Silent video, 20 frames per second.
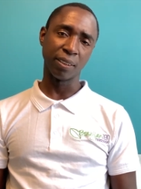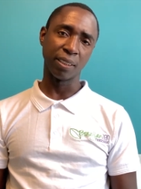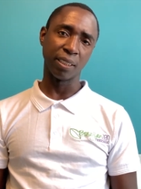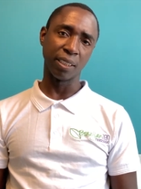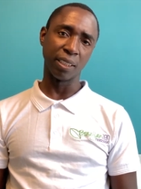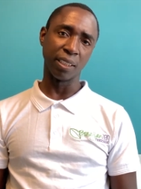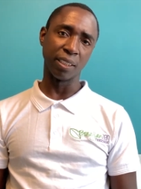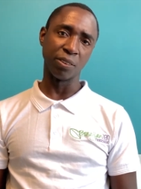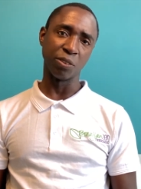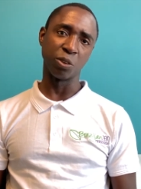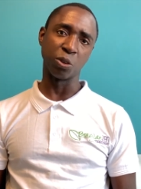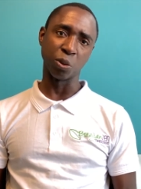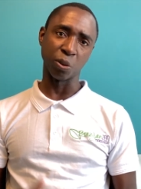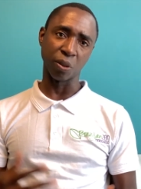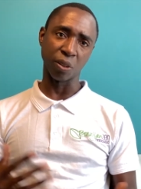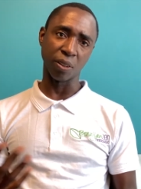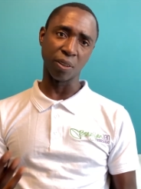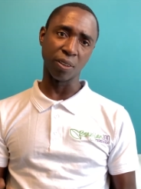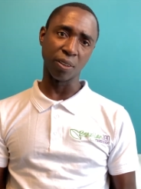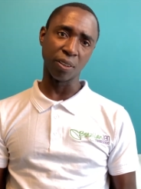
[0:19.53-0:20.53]
and to
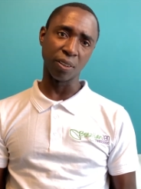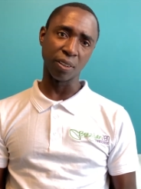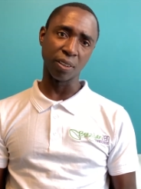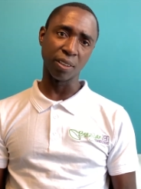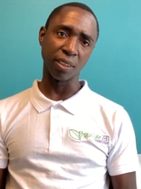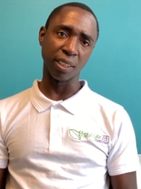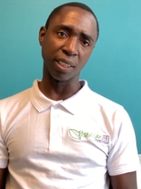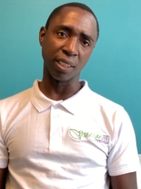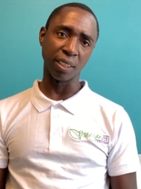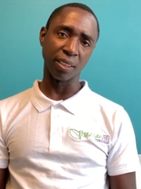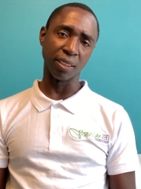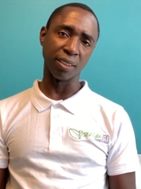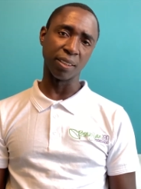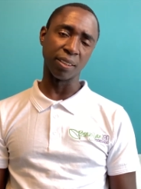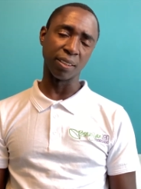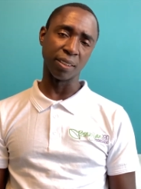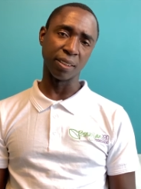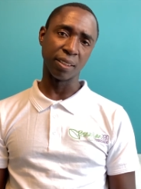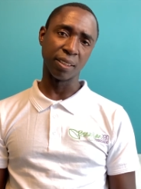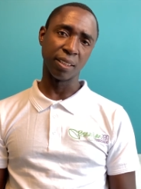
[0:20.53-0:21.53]
learn